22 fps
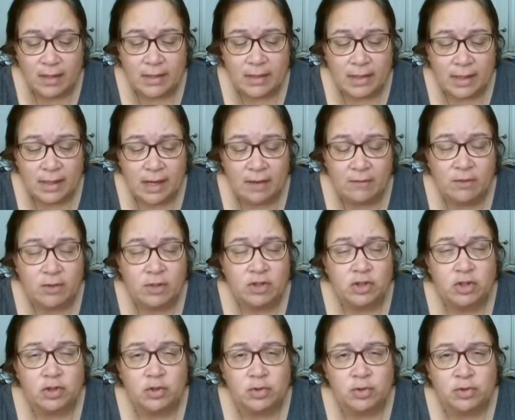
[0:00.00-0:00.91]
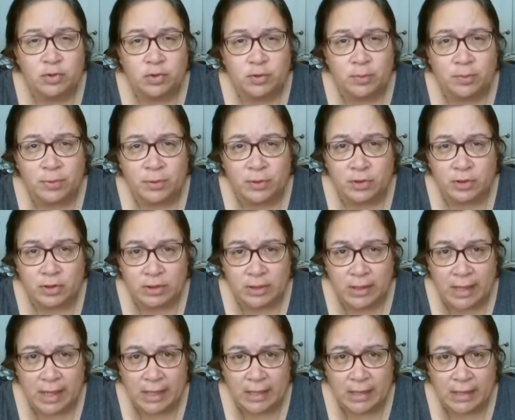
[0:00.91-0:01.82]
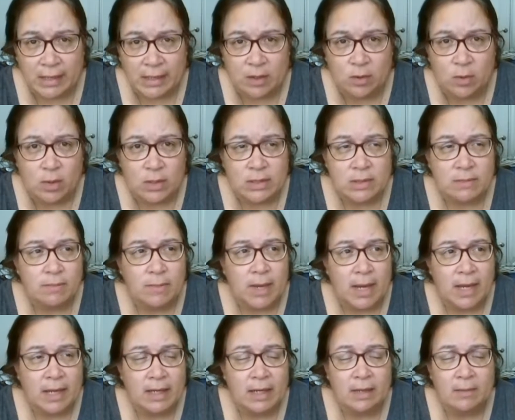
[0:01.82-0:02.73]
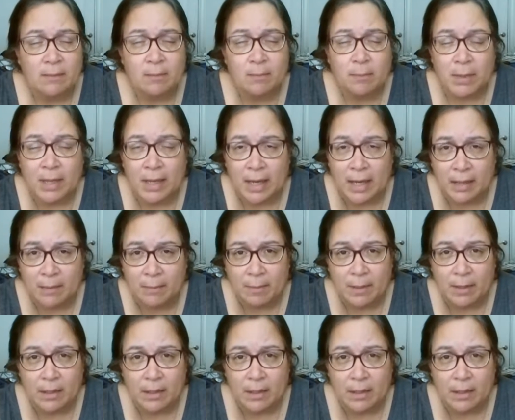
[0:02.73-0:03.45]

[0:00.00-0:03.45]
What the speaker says: the average YouTube personality who has made it big